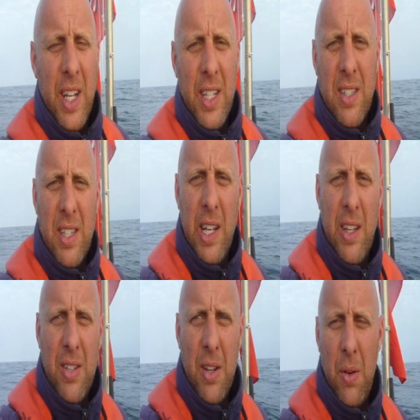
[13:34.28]
in sight,
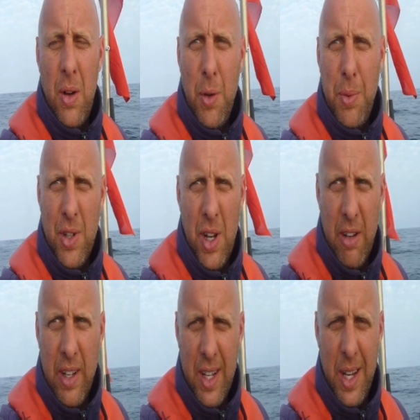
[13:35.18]
so hope he's
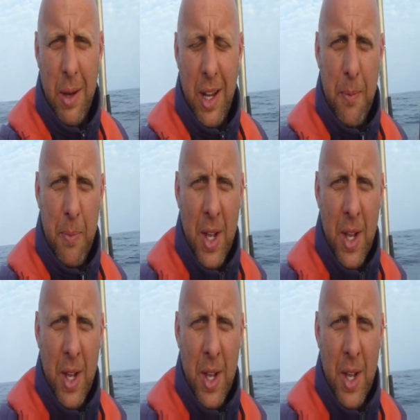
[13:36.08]
alright anyway.